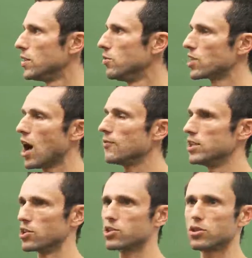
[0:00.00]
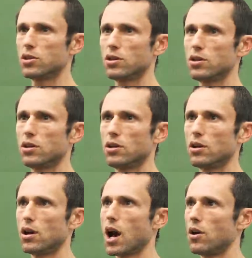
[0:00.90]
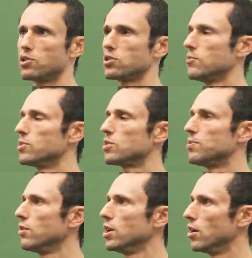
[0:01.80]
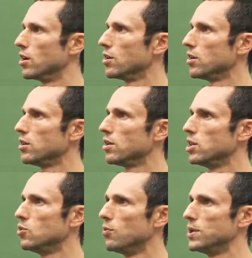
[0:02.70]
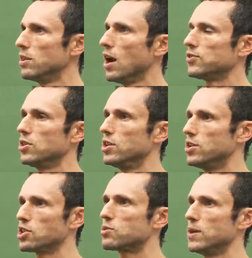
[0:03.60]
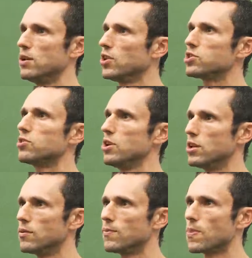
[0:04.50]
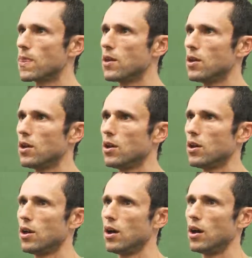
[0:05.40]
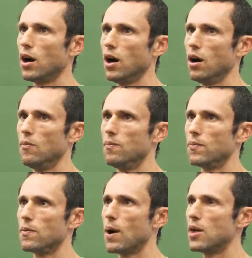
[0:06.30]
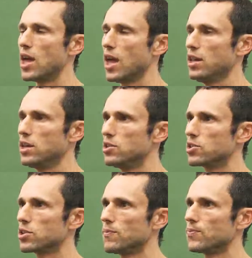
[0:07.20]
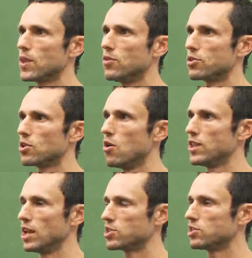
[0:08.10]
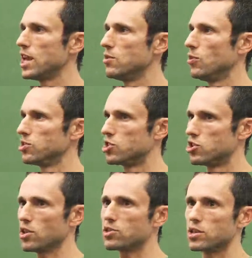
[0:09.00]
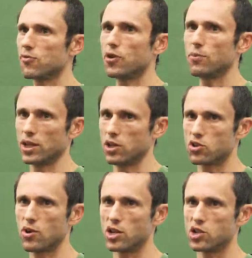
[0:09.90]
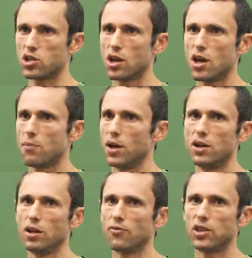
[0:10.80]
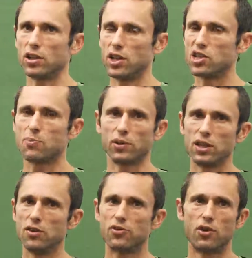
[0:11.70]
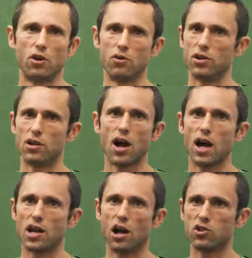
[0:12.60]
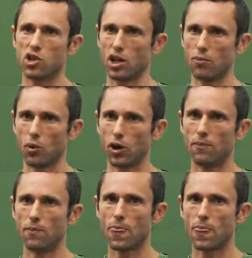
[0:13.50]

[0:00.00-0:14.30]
It was obvious. Our system is superior. You will be left in the dustbin of history. By the 80s, the Soviet state was just as firmly entrenched, but none of the elites believed their own ideology anymore.